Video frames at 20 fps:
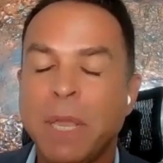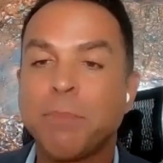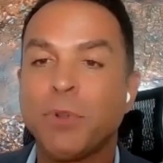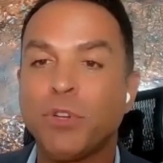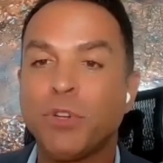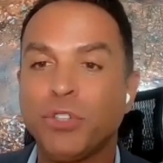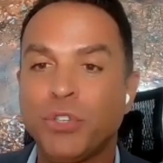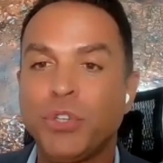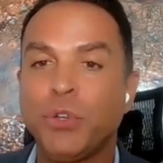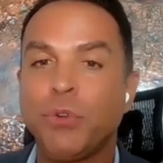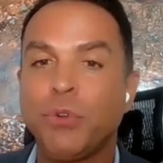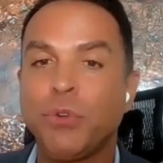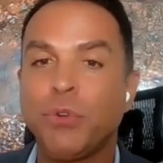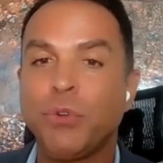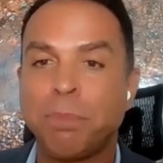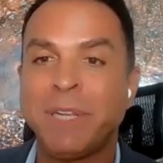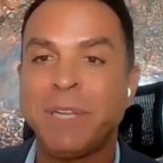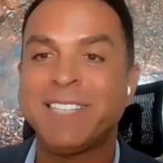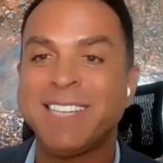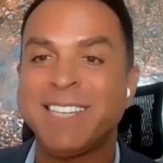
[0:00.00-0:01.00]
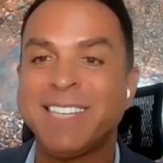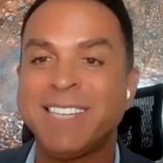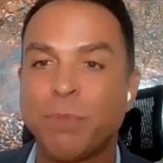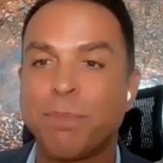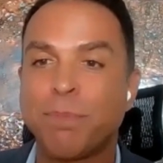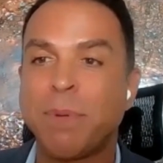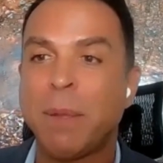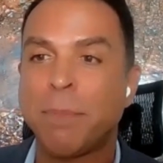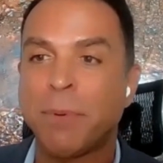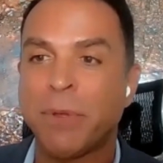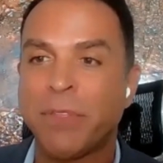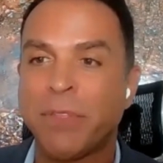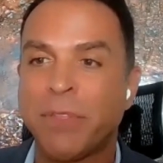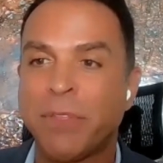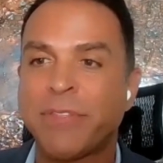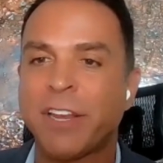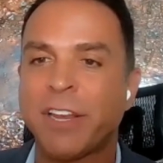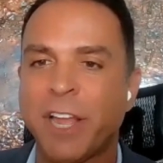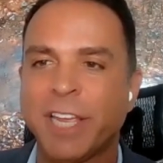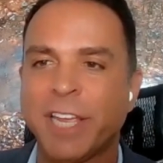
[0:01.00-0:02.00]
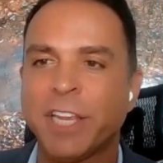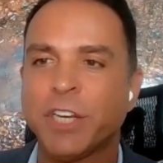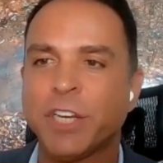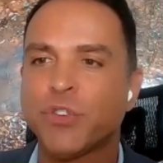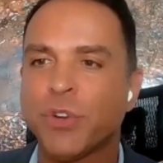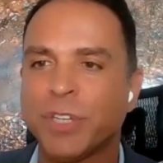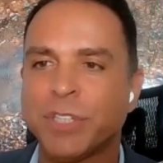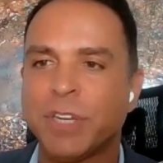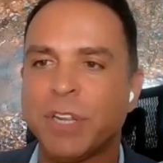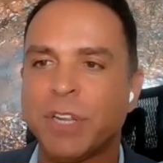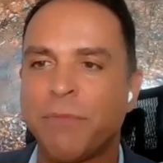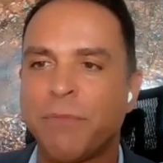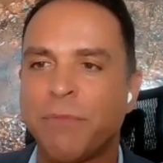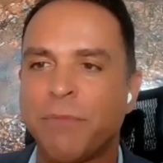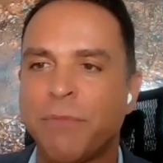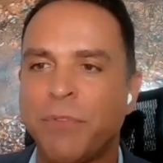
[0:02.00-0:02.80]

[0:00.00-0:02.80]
People do business with people that they like and trust.